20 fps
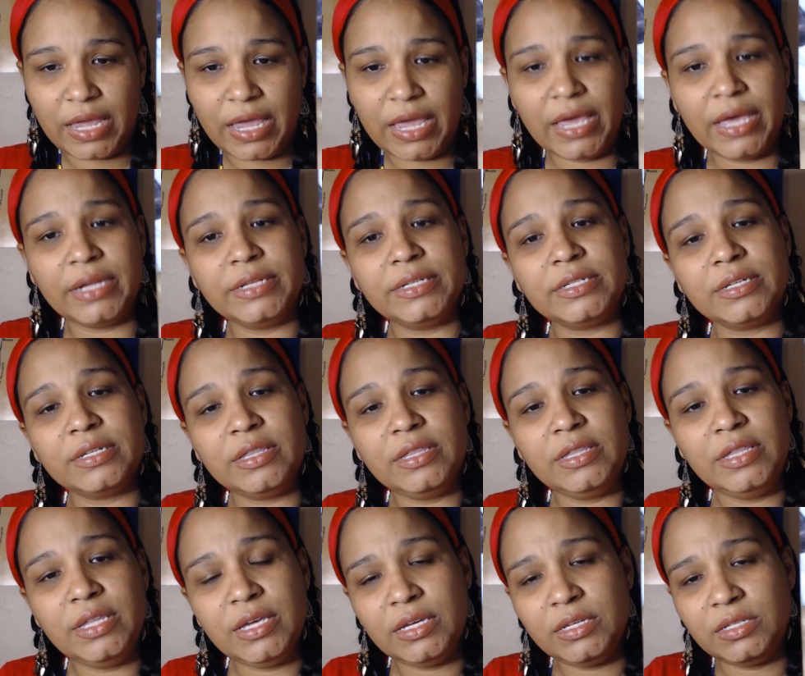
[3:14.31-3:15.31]
And
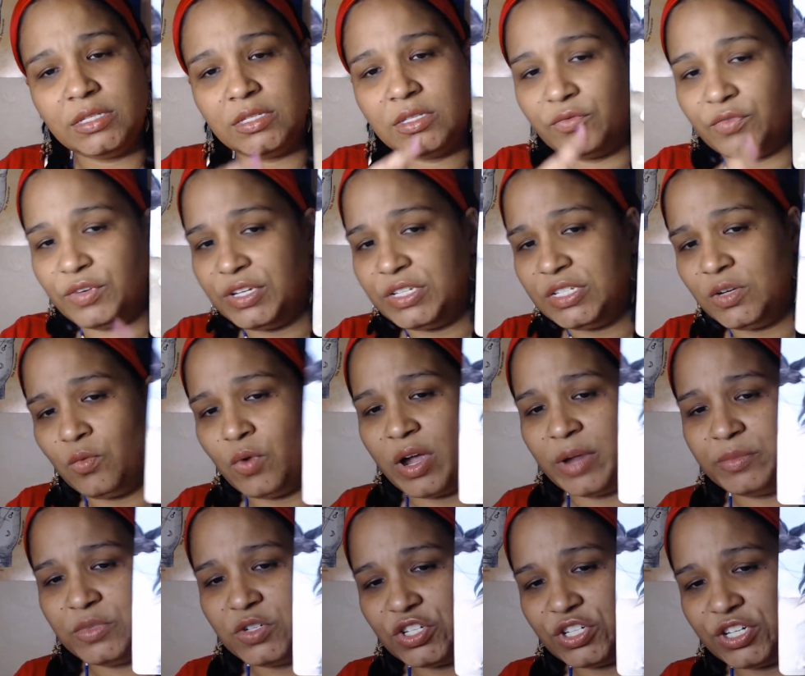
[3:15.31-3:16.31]
this, the reason why
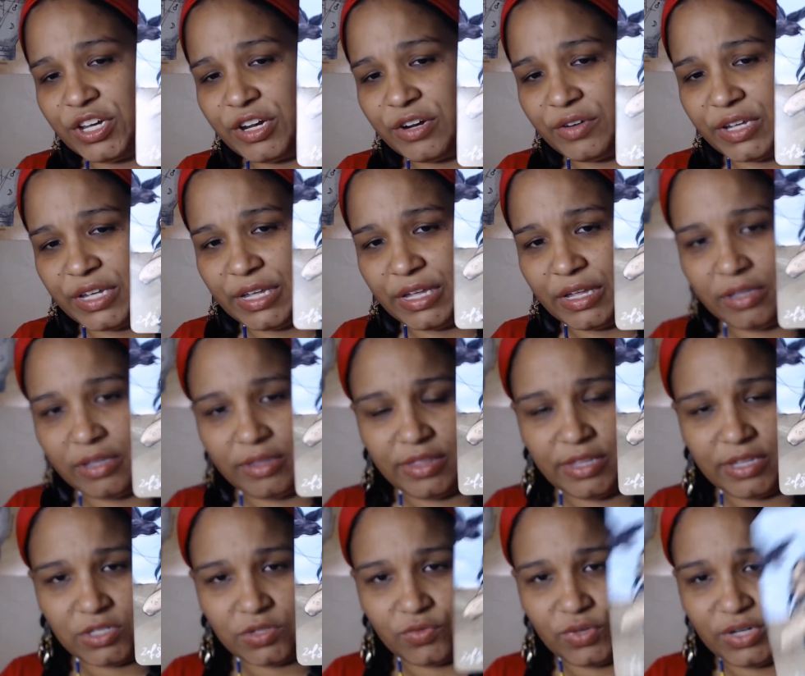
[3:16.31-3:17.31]
I'm sharing
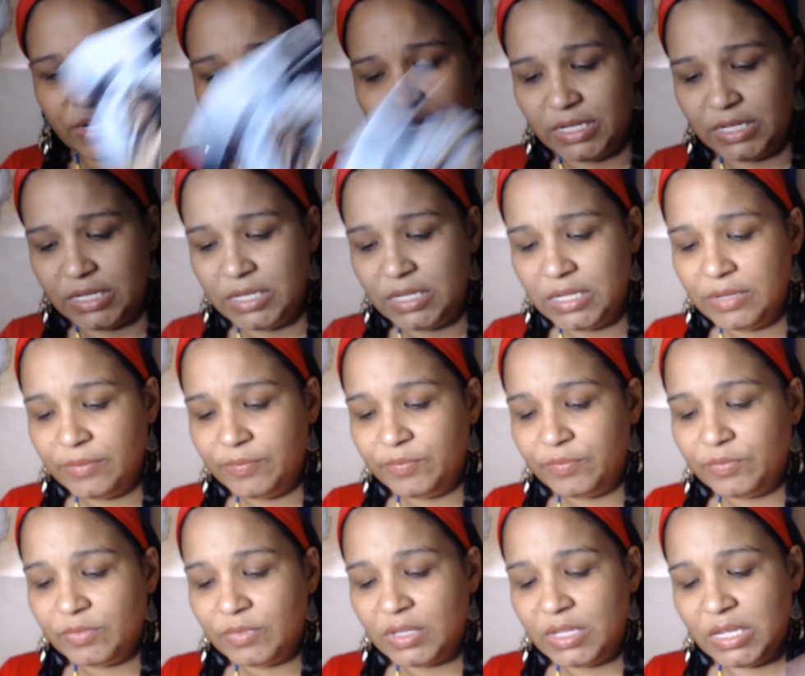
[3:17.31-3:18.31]
this reading
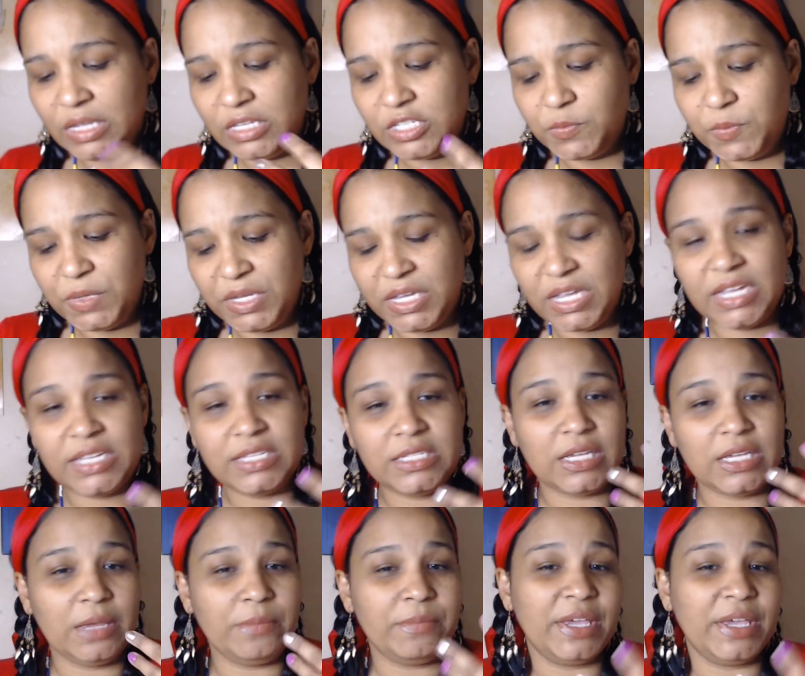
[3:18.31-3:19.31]
is because
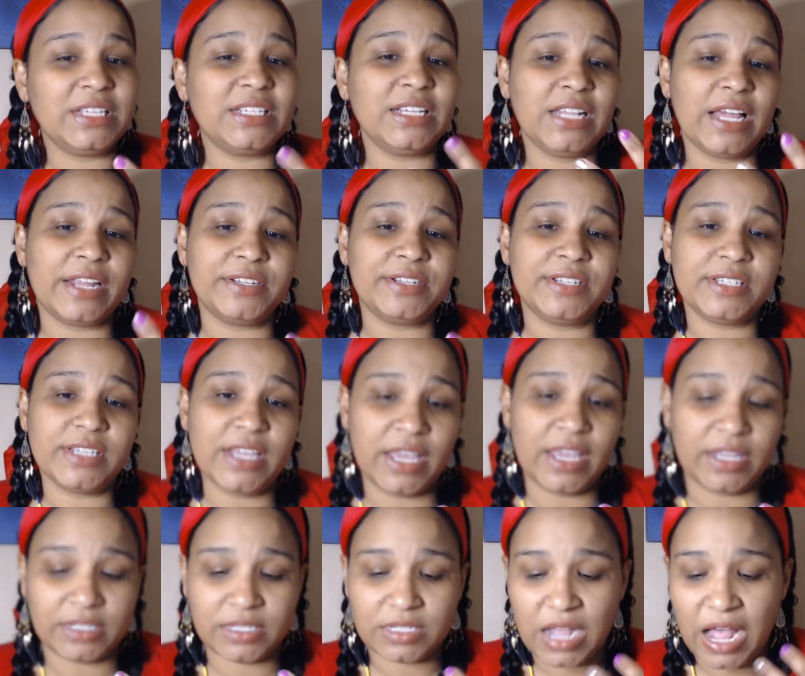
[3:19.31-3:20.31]
it makes a lot of
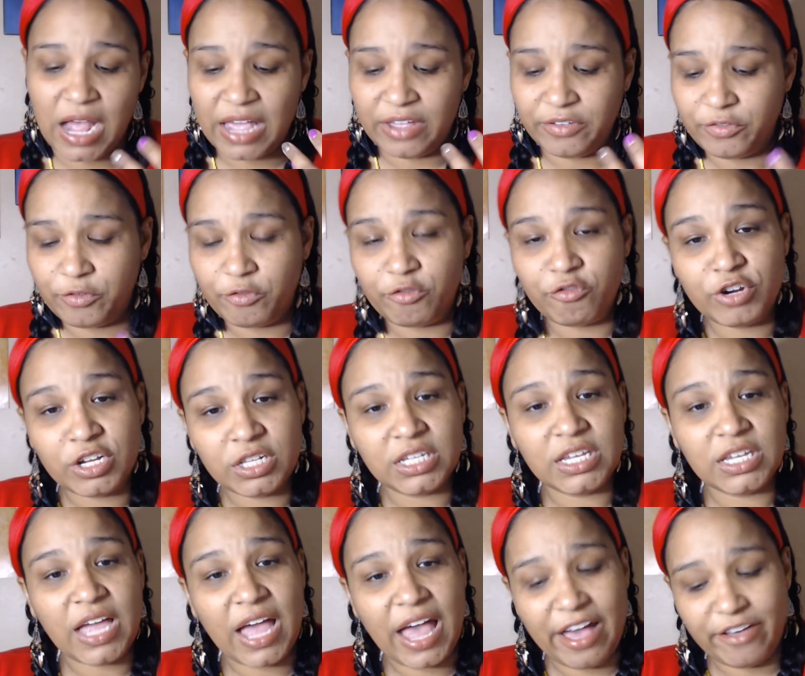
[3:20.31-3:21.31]
sense. I
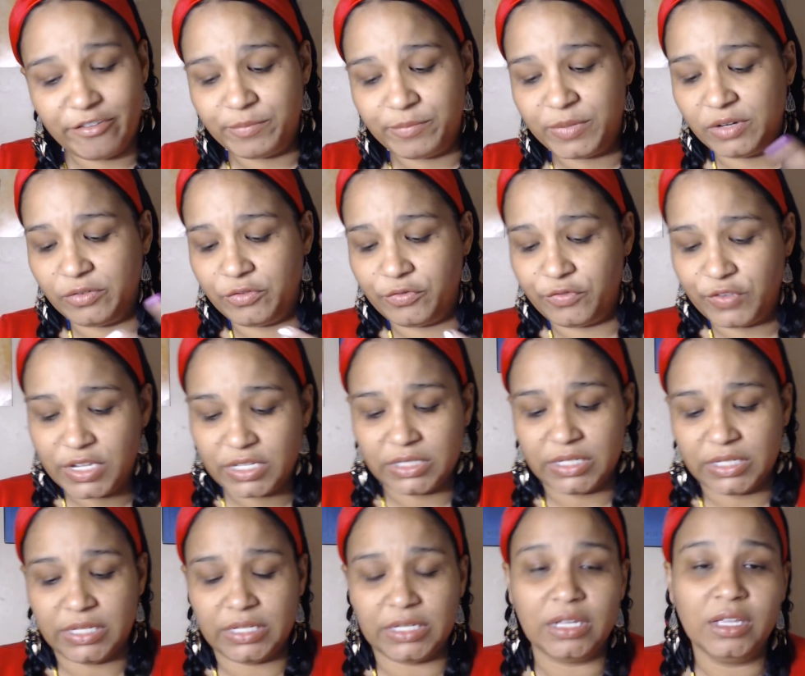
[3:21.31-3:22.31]
really have been
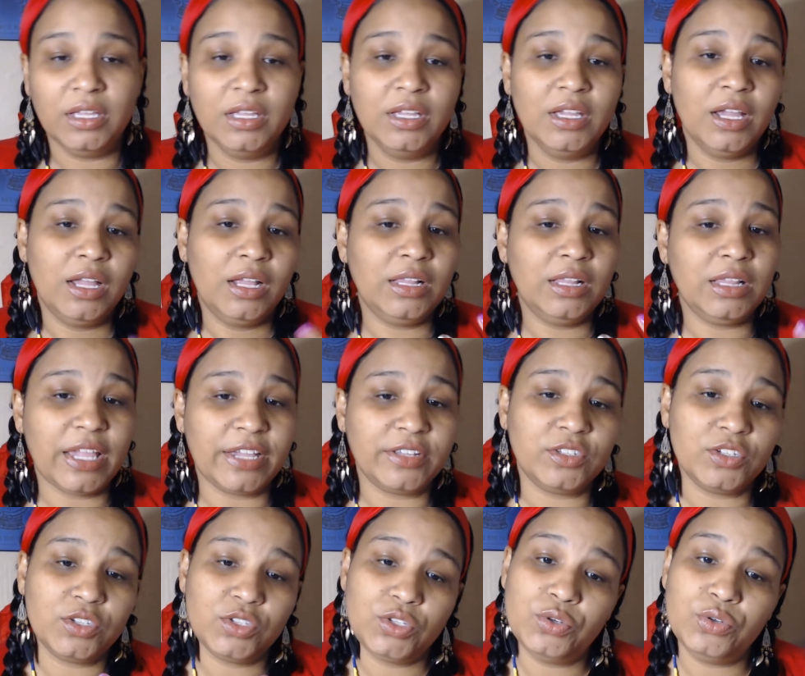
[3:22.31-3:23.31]
feeling like
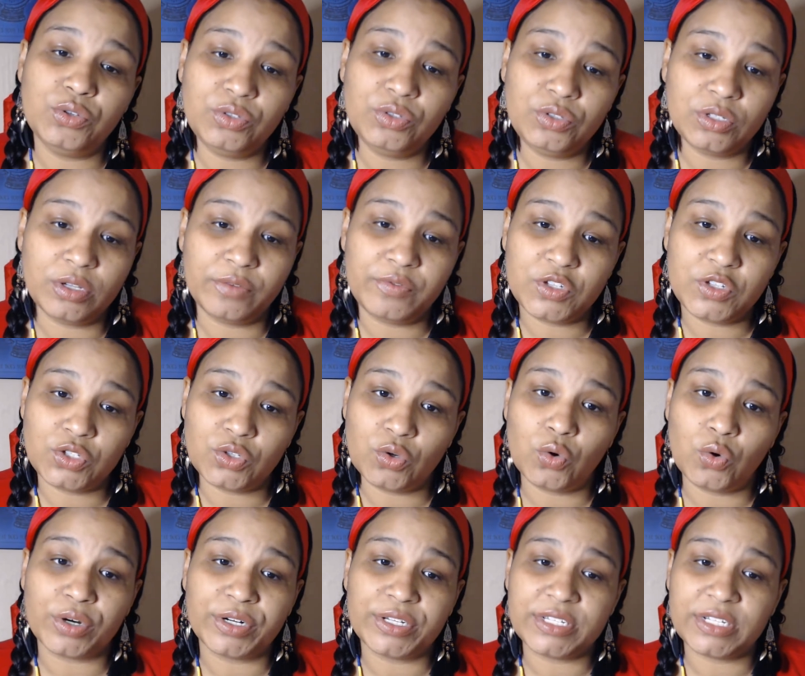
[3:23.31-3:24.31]
the twos of
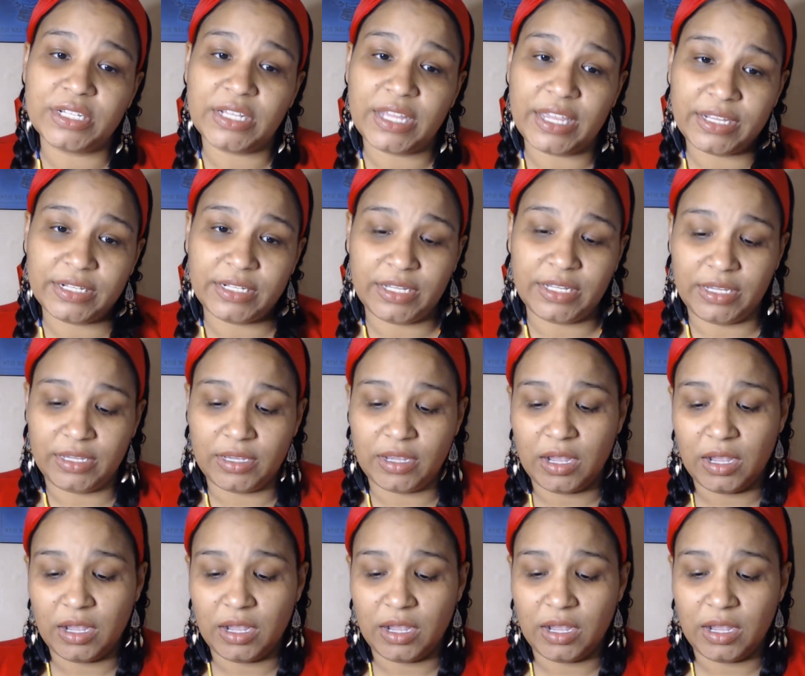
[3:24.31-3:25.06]
swords lately.